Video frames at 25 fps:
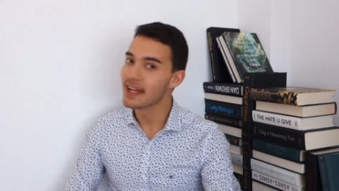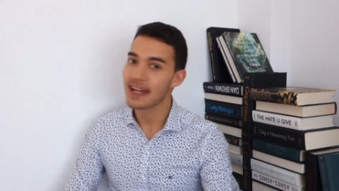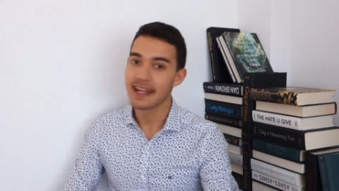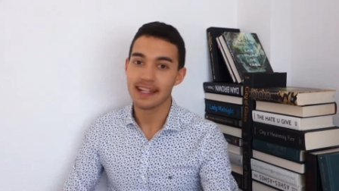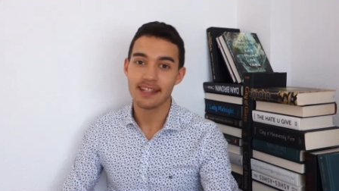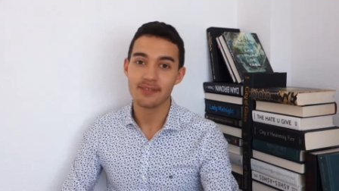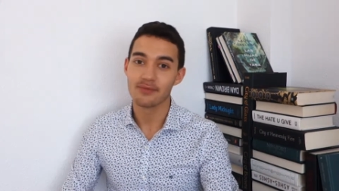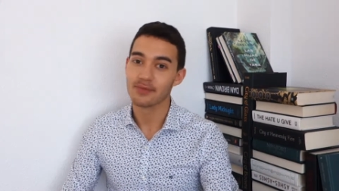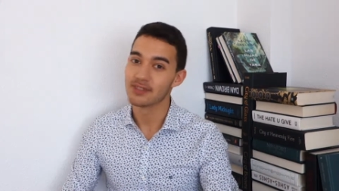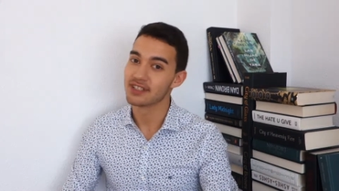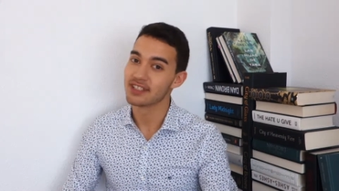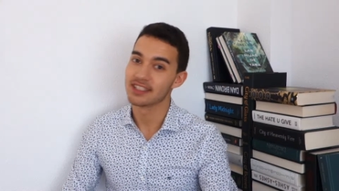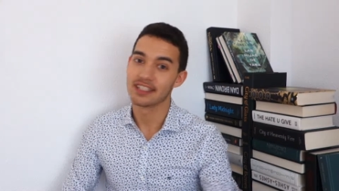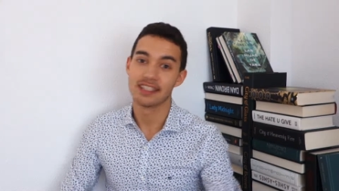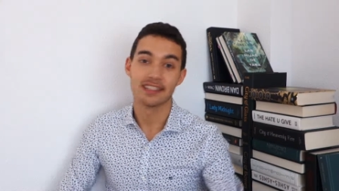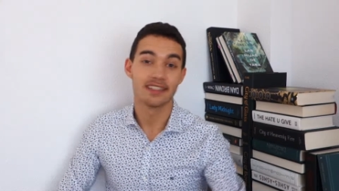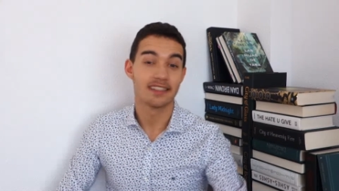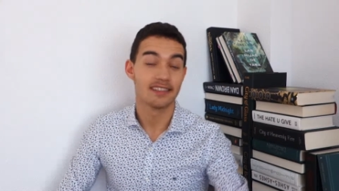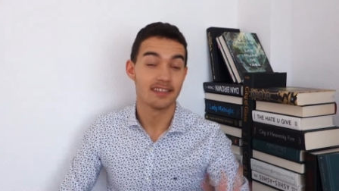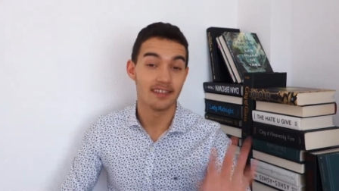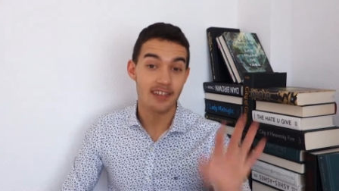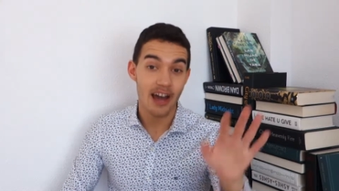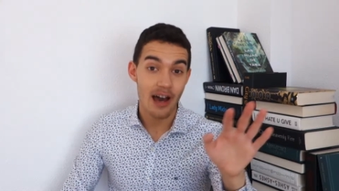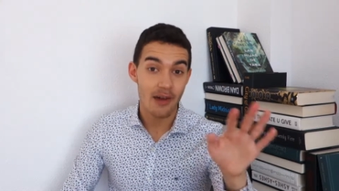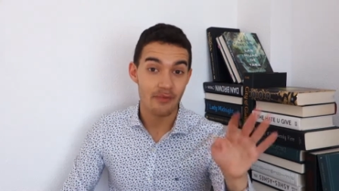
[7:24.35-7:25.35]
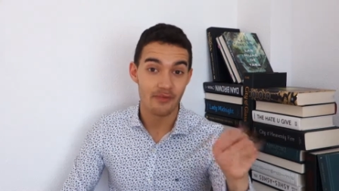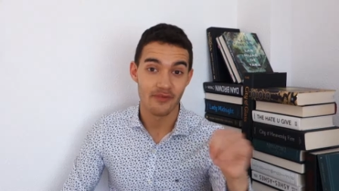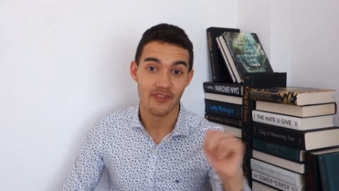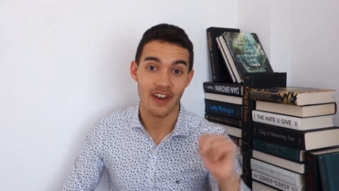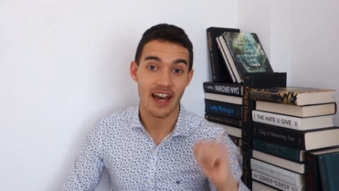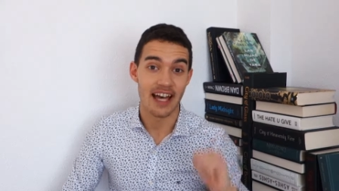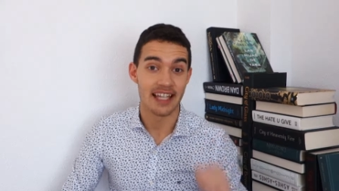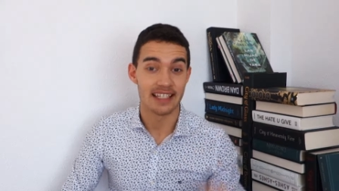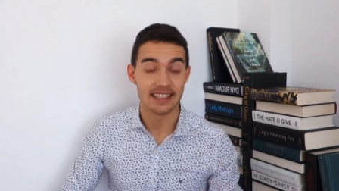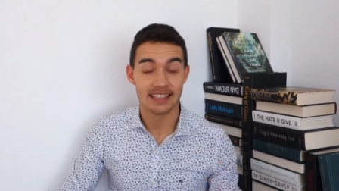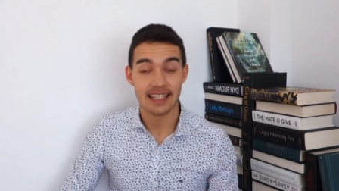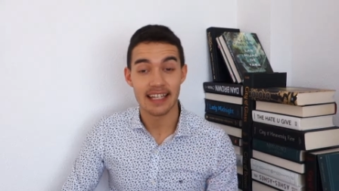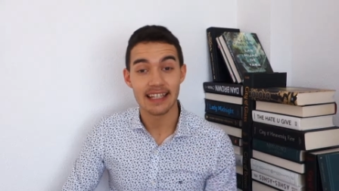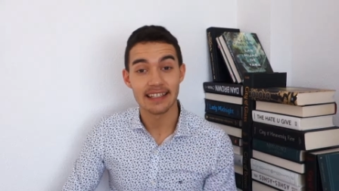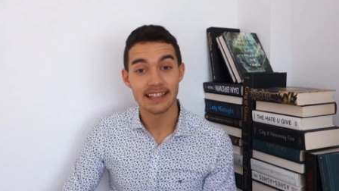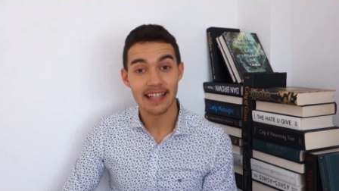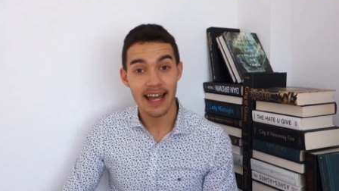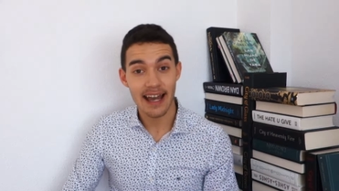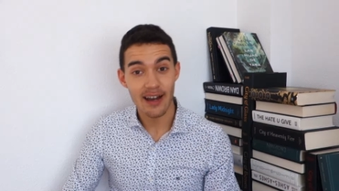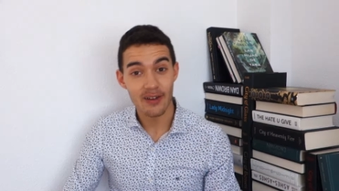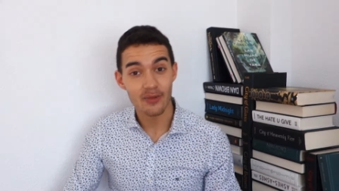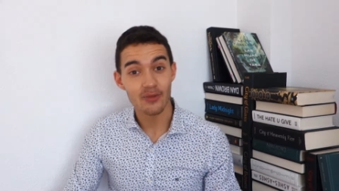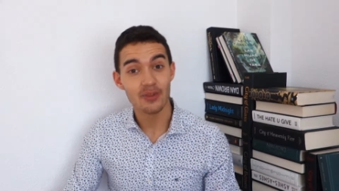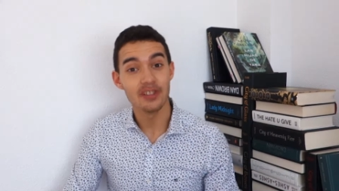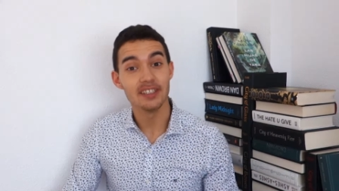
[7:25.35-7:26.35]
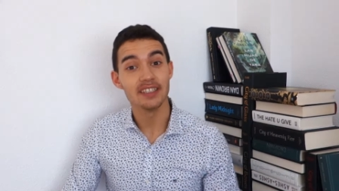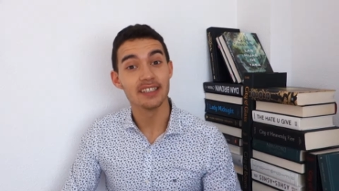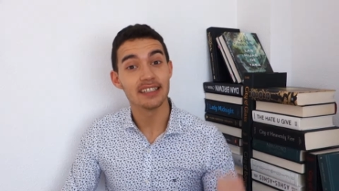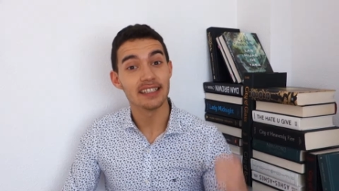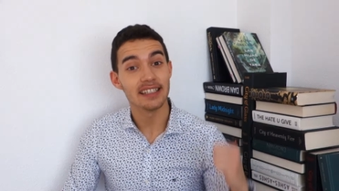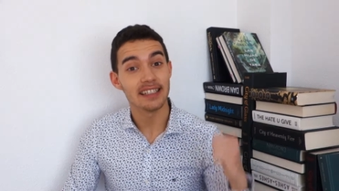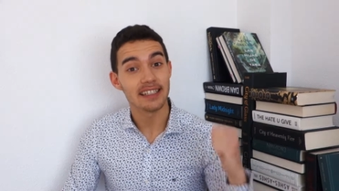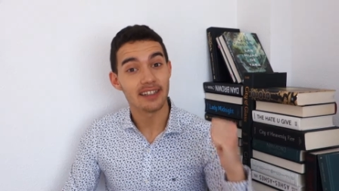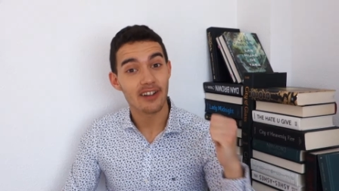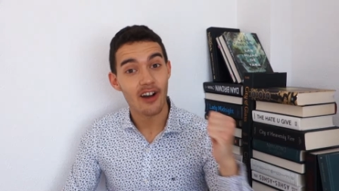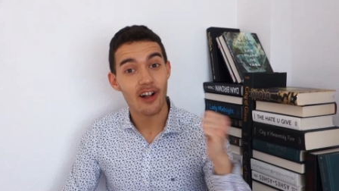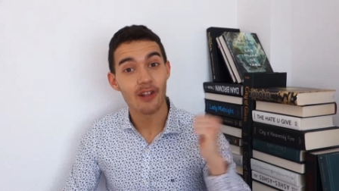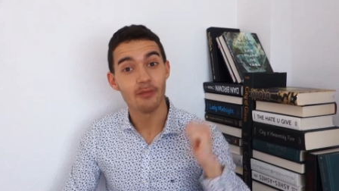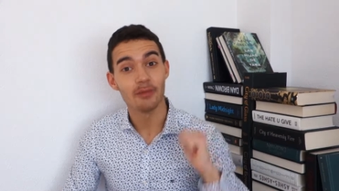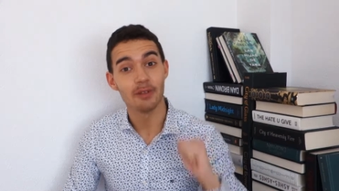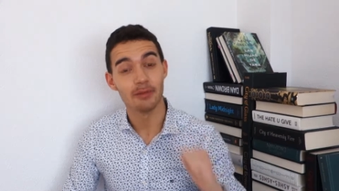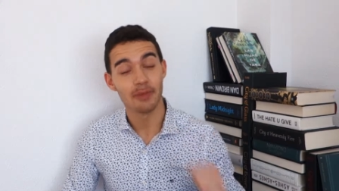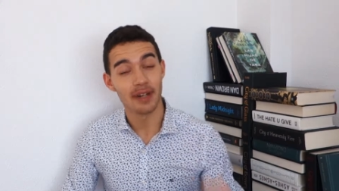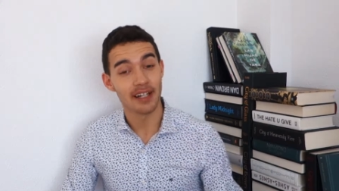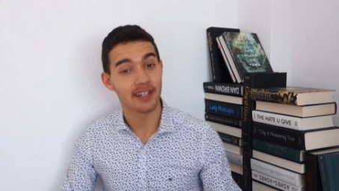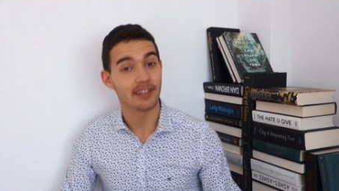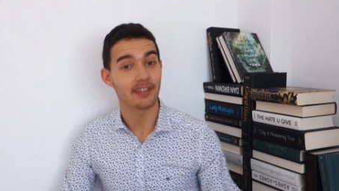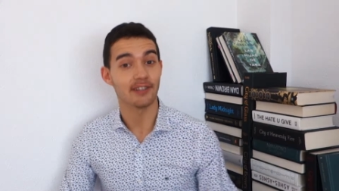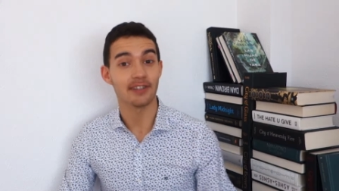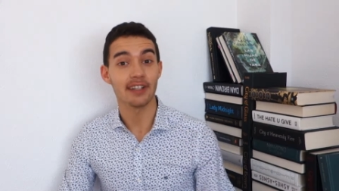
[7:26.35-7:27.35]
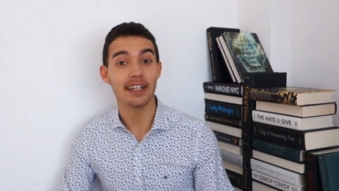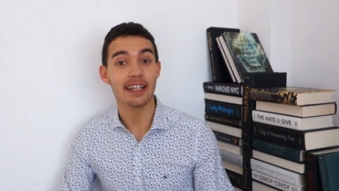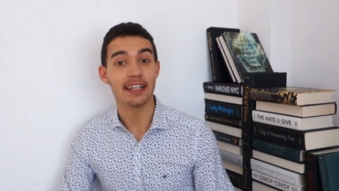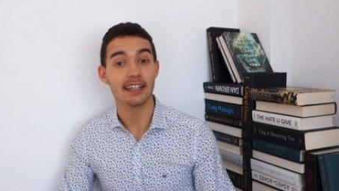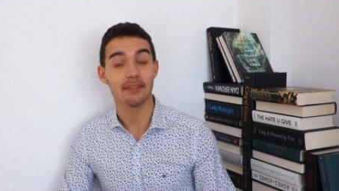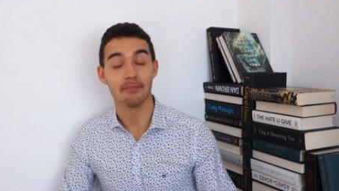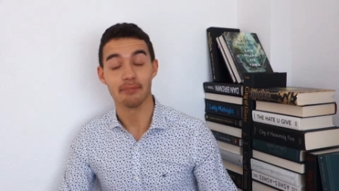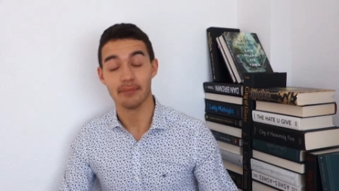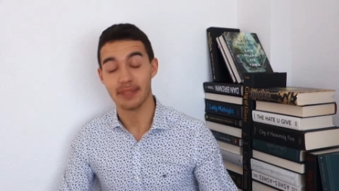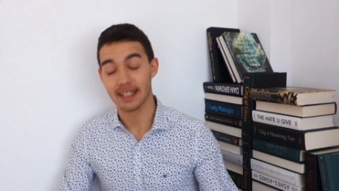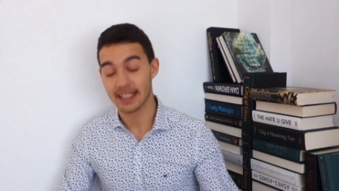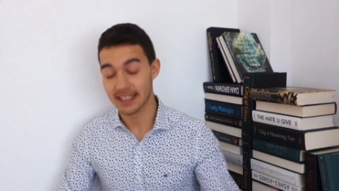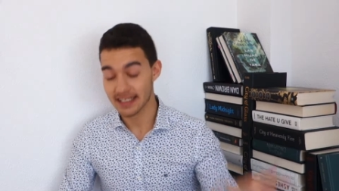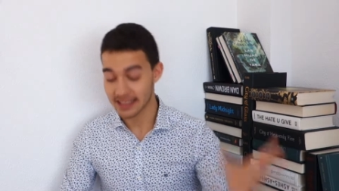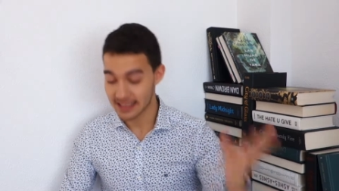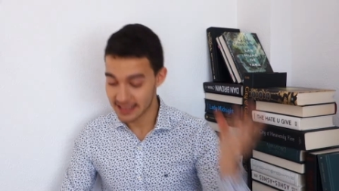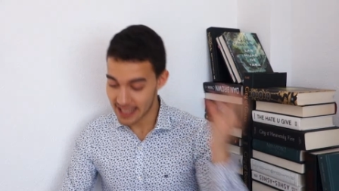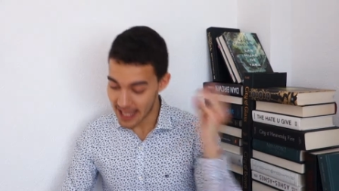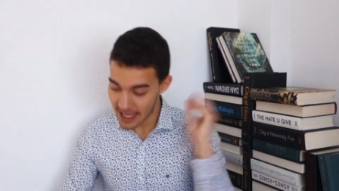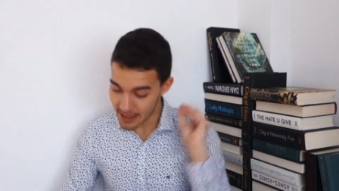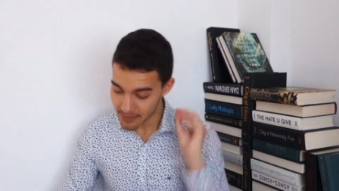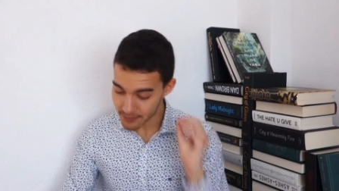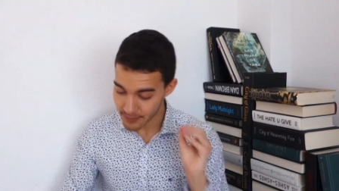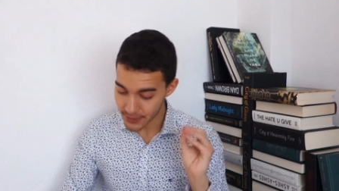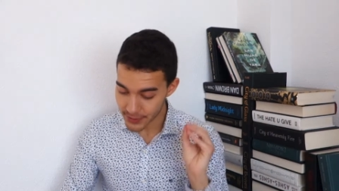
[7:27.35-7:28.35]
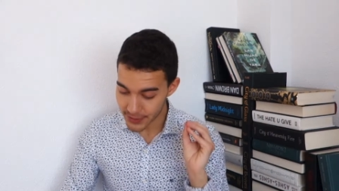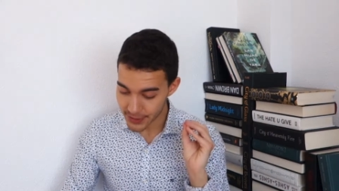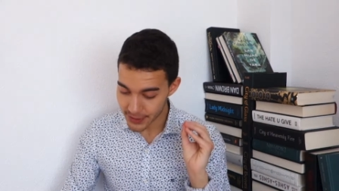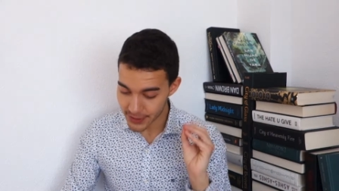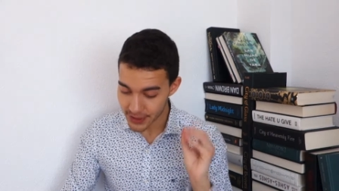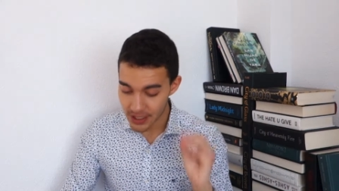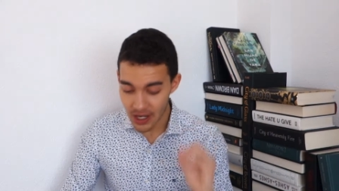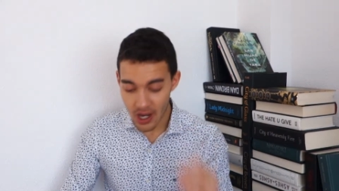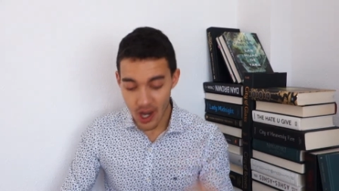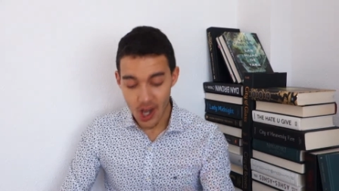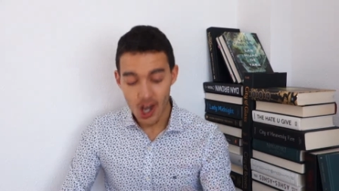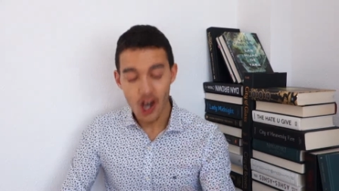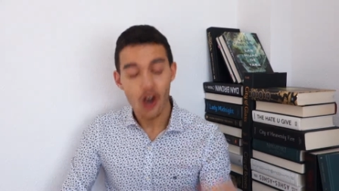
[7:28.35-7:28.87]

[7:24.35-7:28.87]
it was just a sob fest, and that was Call Me By Your Name, because that book